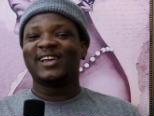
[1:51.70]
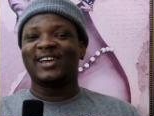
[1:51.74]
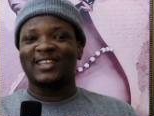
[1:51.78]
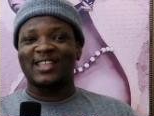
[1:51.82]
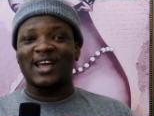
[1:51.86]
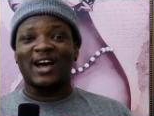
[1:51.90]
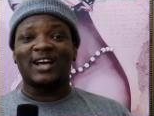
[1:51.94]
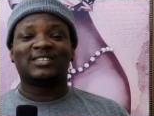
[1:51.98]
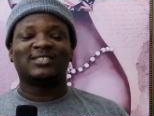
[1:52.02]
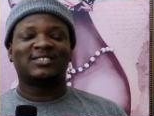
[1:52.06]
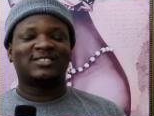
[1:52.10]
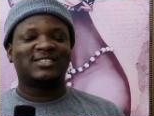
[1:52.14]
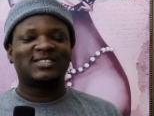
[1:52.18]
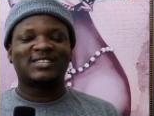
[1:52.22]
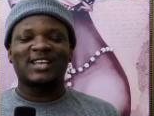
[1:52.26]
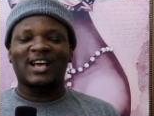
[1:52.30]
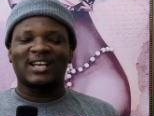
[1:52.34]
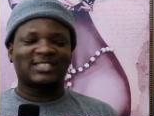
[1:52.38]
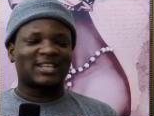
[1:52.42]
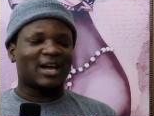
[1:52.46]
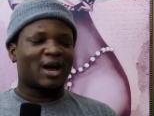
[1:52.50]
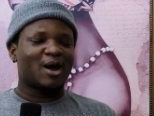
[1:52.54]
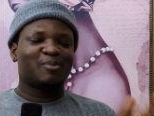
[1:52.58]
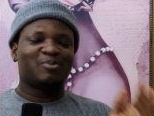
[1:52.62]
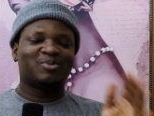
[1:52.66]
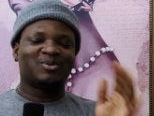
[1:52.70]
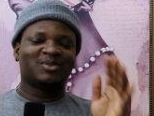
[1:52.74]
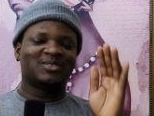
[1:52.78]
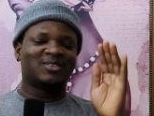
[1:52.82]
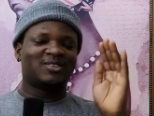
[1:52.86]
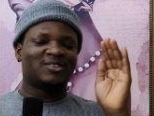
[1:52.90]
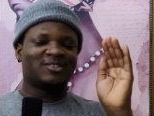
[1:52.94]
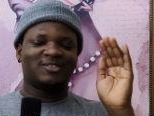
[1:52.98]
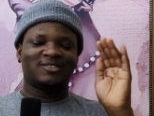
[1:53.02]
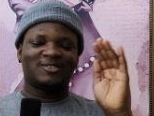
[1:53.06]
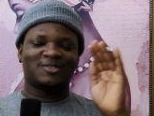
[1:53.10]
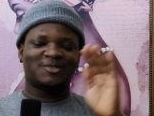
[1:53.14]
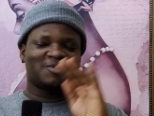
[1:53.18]
It has this has
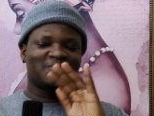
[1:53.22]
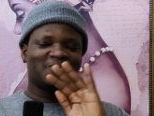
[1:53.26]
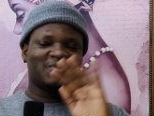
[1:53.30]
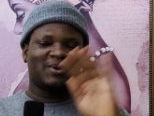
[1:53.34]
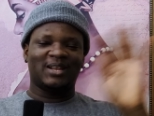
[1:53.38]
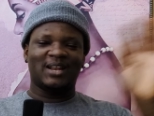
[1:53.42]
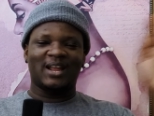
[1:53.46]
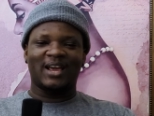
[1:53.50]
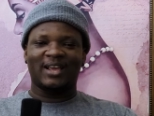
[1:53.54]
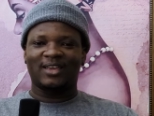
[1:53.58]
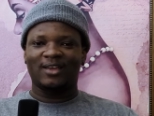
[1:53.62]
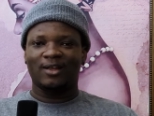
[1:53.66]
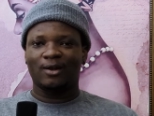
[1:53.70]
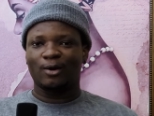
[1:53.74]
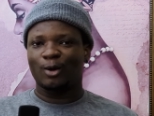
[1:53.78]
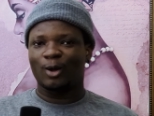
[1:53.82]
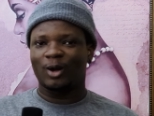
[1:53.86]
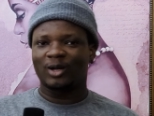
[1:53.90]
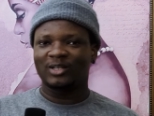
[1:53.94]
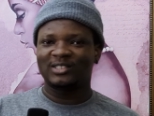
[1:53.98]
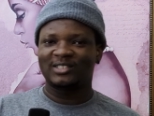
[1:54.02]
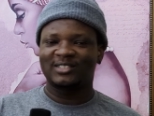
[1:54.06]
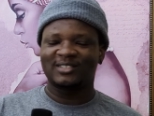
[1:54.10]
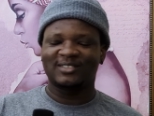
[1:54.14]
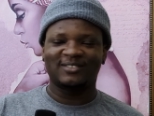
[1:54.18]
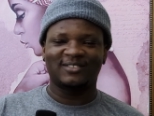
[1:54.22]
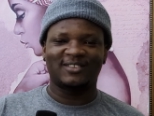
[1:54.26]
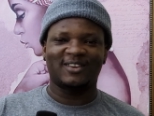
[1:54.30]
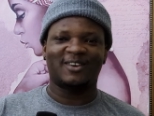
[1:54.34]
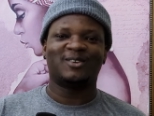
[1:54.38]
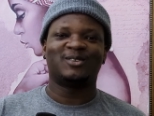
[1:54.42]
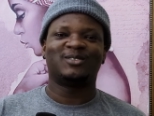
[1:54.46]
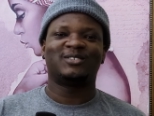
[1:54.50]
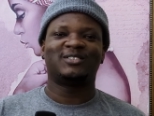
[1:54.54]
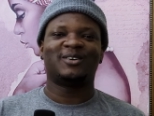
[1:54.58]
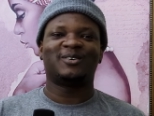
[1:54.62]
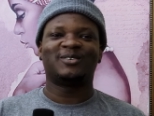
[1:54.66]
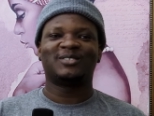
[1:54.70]
happened to me like a lot.
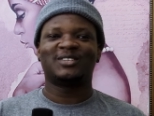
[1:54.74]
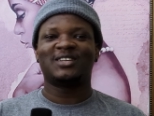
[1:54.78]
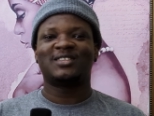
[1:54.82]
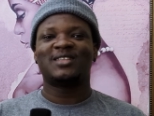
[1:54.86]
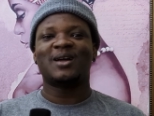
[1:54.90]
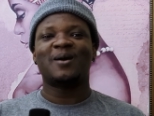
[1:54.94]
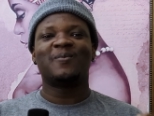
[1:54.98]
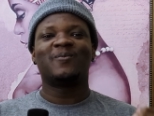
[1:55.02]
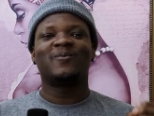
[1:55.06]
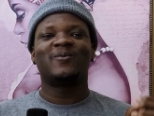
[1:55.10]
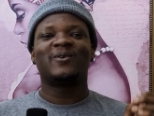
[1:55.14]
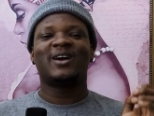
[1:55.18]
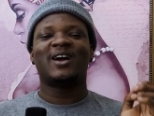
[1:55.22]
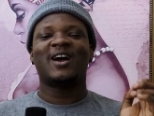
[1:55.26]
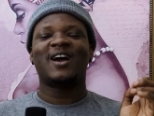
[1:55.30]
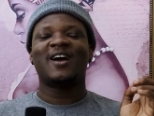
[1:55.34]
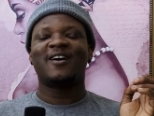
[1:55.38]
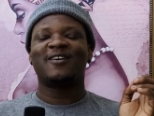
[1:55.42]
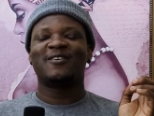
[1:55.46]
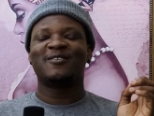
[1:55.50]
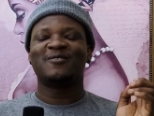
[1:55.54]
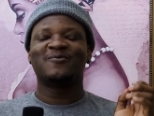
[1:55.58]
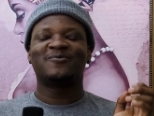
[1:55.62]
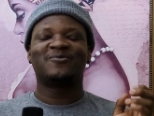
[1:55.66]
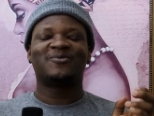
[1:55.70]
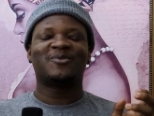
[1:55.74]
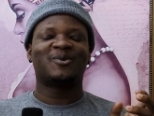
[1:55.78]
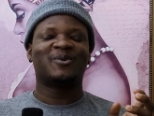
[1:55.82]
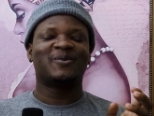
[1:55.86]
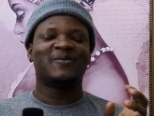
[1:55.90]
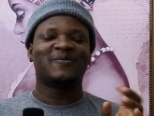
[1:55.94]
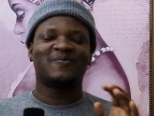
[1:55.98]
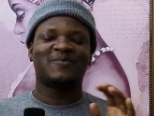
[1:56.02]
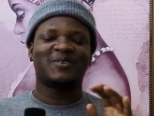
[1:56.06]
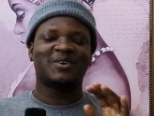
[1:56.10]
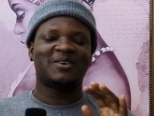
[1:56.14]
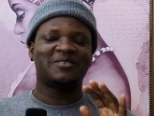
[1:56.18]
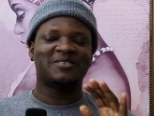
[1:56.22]
There was there was a time we were hiring
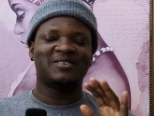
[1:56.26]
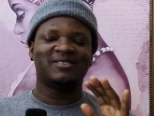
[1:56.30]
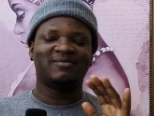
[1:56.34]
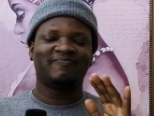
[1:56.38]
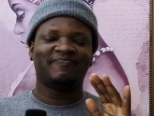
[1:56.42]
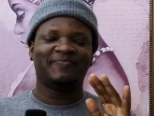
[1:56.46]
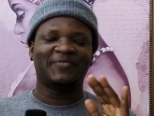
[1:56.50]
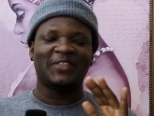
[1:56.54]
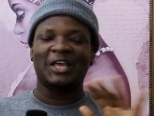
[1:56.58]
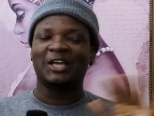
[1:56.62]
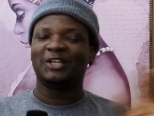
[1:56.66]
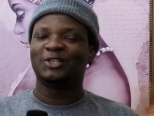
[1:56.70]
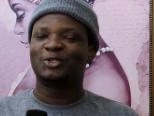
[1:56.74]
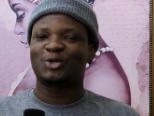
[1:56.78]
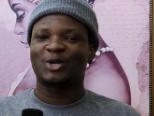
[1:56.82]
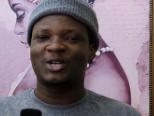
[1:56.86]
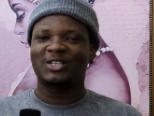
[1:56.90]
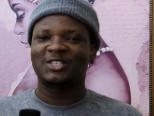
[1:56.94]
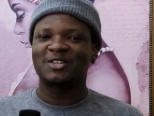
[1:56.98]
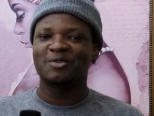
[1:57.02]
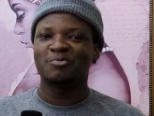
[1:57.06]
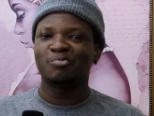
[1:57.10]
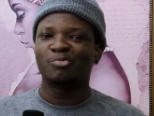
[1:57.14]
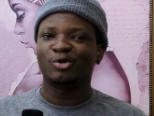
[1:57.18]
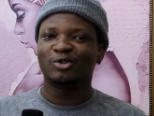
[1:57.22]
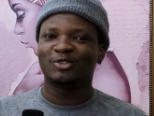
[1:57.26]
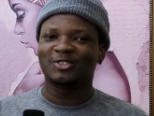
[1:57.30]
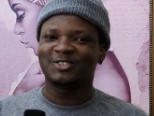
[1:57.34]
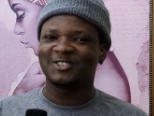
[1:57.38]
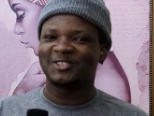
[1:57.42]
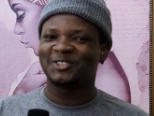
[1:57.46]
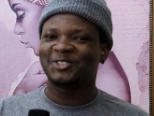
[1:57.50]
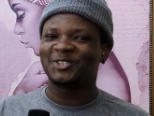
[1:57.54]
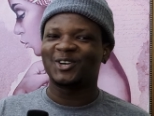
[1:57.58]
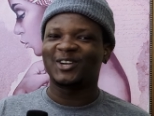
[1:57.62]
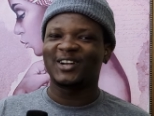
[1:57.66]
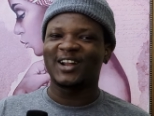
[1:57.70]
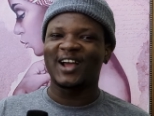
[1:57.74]
for a very interesting
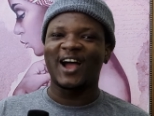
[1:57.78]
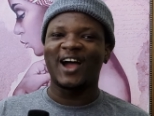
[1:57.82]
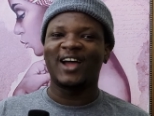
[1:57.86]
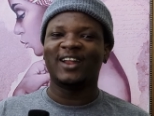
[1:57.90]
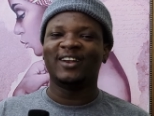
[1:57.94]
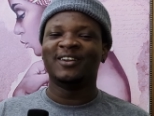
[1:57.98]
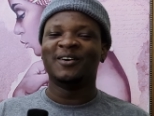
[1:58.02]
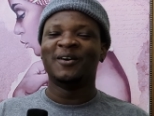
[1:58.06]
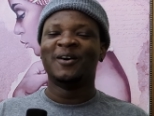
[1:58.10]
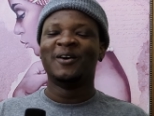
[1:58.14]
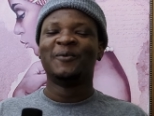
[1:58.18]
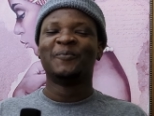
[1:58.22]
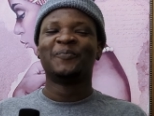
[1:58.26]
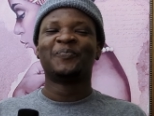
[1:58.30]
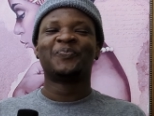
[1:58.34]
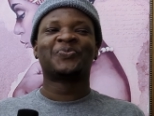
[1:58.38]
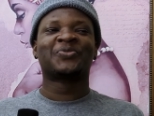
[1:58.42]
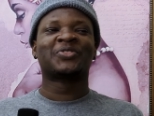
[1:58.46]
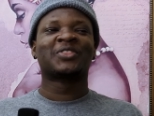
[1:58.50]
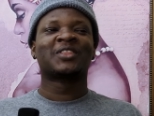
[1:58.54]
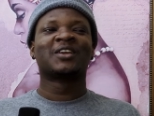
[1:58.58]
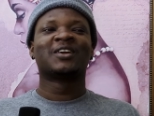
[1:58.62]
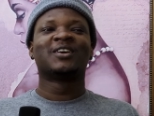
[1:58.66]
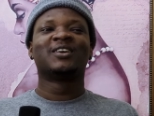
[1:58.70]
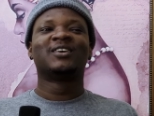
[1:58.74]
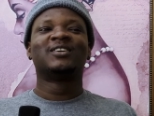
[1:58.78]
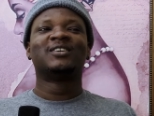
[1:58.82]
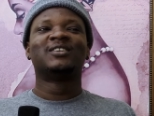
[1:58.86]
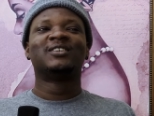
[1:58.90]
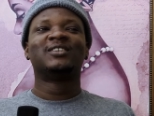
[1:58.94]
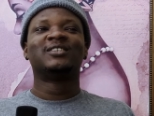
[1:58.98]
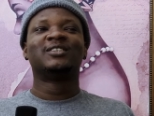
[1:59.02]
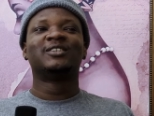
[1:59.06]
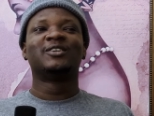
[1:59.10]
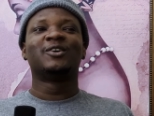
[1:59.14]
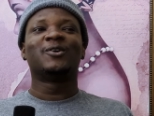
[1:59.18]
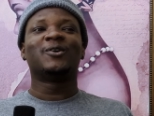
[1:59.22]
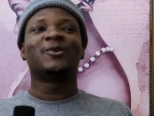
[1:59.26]
position, and
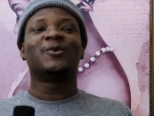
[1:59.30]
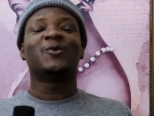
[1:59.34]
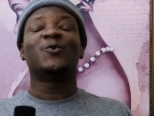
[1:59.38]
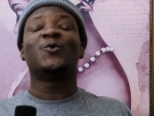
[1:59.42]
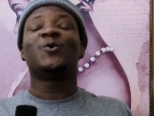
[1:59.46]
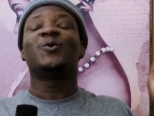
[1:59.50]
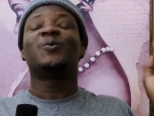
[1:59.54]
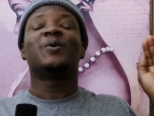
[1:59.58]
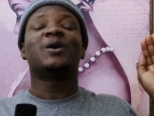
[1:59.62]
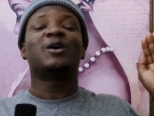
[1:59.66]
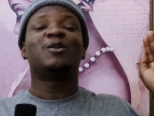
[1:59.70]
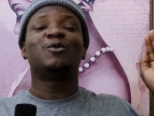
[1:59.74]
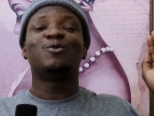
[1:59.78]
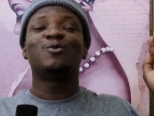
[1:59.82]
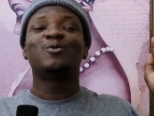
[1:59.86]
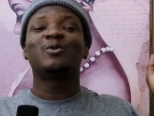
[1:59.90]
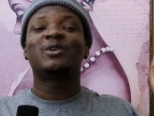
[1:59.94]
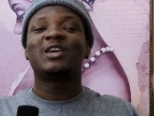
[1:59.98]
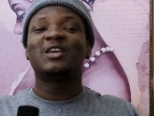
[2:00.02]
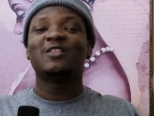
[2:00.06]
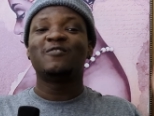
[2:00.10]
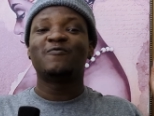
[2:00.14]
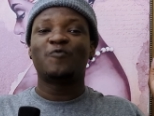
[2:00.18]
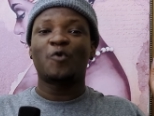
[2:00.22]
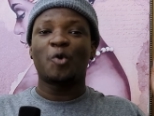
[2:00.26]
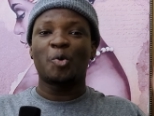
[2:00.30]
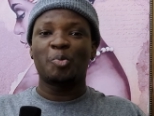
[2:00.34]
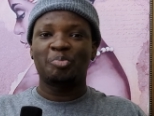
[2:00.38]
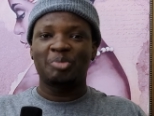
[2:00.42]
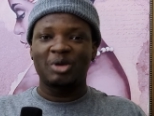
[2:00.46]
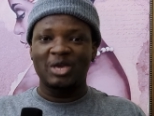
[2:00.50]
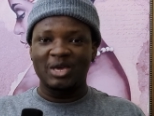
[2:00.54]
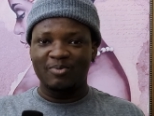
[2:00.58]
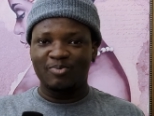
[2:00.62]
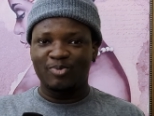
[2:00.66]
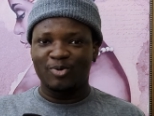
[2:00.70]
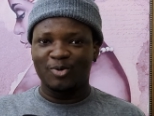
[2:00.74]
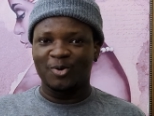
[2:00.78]
we were looking for
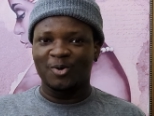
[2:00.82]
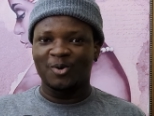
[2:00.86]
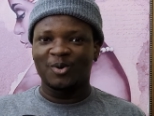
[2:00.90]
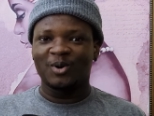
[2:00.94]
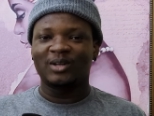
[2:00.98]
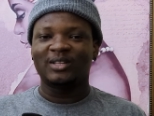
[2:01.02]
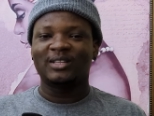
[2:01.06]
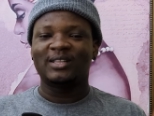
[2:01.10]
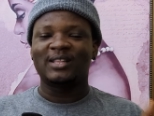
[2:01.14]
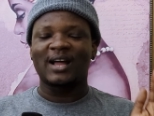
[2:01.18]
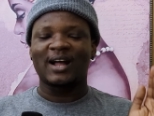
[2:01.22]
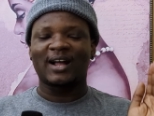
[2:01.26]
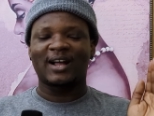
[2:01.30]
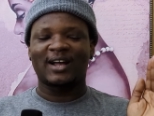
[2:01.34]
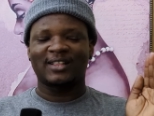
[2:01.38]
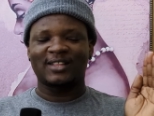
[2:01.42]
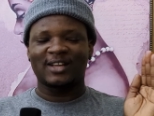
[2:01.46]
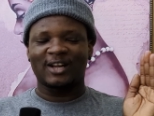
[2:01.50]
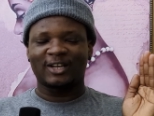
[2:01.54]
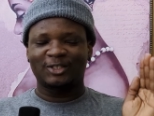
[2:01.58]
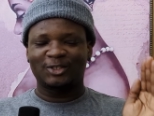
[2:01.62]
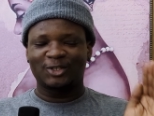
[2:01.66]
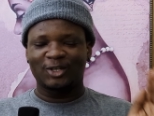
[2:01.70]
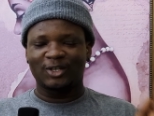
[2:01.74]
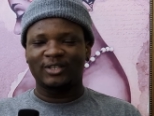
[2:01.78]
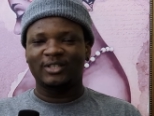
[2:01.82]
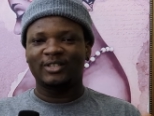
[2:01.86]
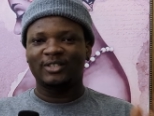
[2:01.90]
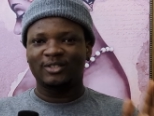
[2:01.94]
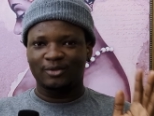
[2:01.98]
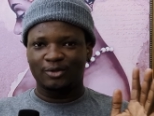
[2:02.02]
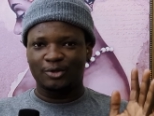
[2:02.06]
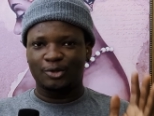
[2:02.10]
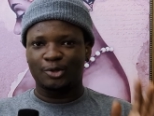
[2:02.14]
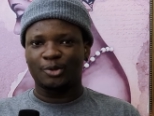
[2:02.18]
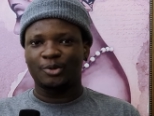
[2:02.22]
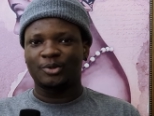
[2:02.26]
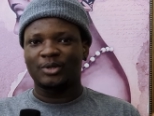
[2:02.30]
people that can actually
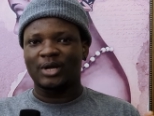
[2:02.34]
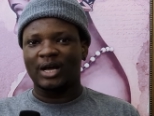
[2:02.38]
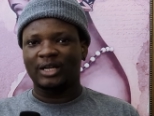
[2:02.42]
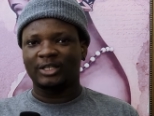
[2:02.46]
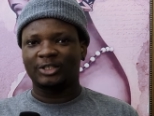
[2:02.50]
do